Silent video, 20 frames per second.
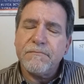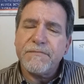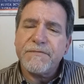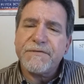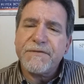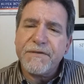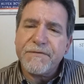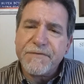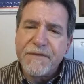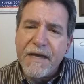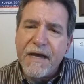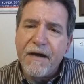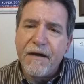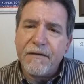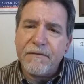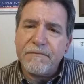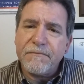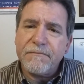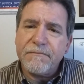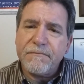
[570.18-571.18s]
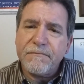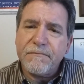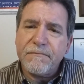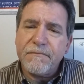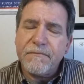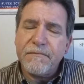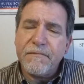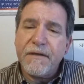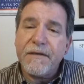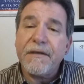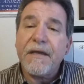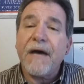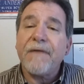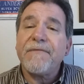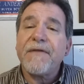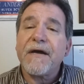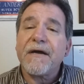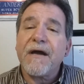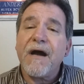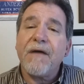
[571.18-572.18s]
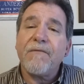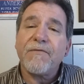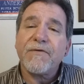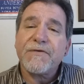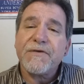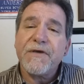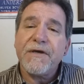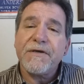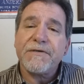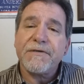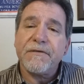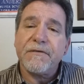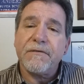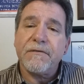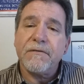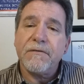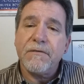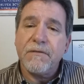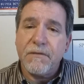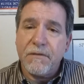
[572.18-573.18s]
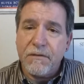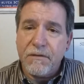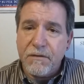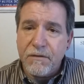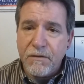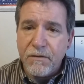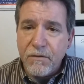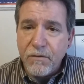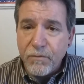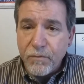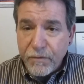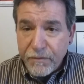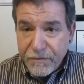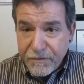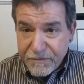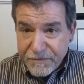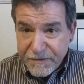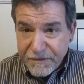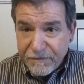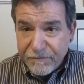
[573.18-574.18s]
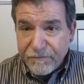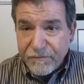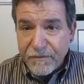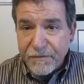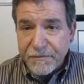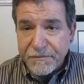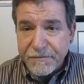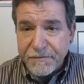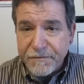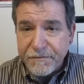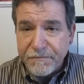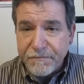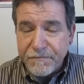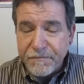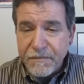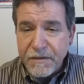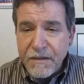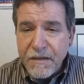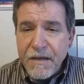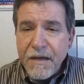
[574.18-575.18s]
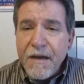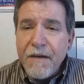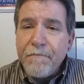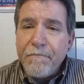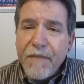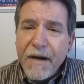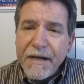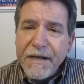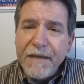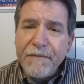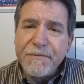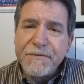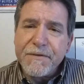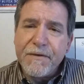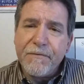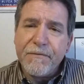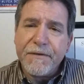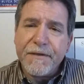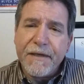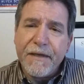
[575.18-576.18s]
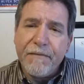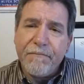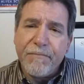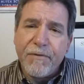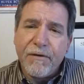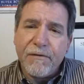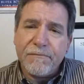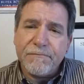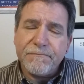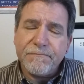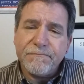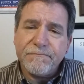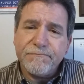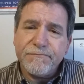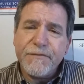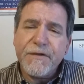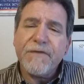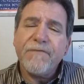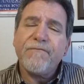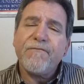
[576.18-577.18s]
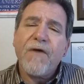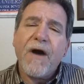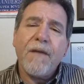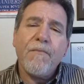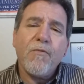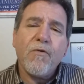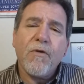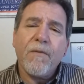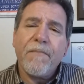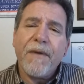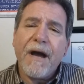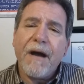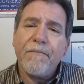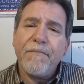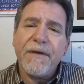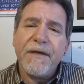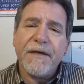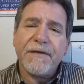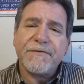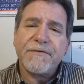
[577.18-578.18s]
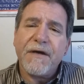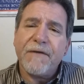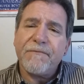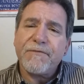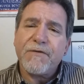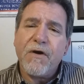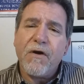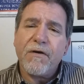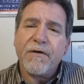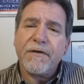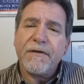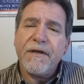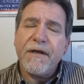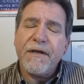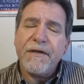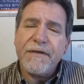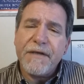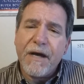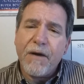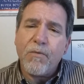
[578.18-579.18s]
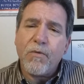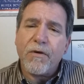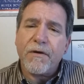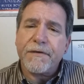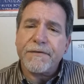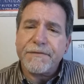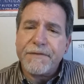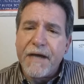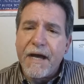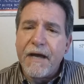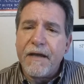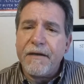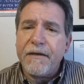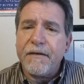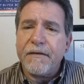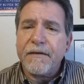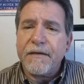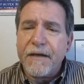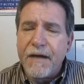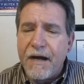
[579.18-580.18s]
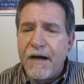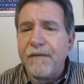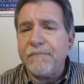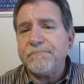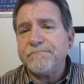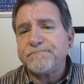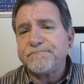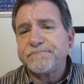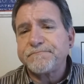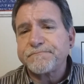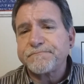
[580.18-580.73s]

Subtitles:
sit down and have that conversation with yourself first. My name's Tony Gambone. You can find more about me at toughtalknetwork.com,